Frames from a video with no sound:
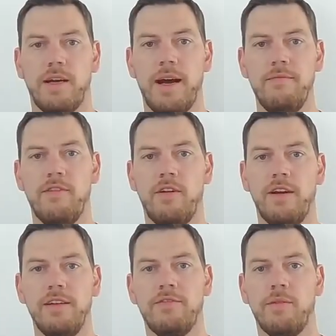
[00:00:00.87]
I'm
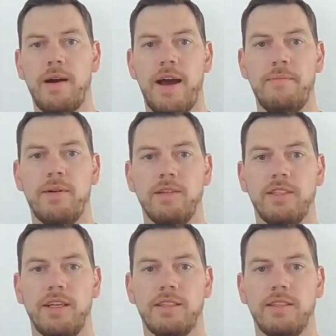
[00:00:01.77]
Florian from
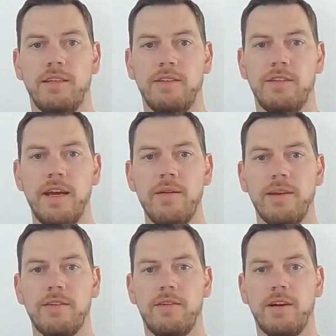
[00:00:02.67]
iProcess. Today
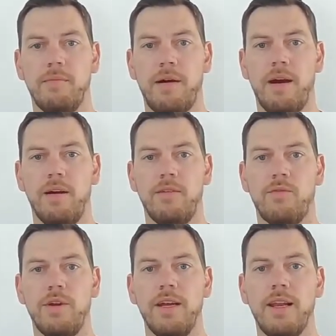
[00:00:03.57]
we talk
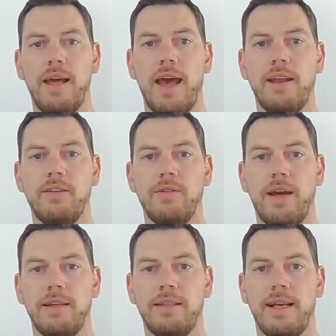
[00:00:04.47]
about real
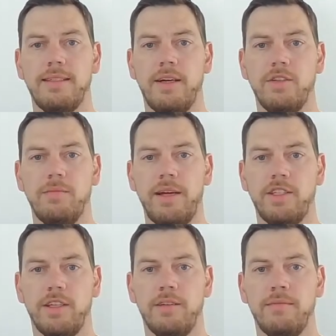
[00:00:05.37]
end-to-end test automation.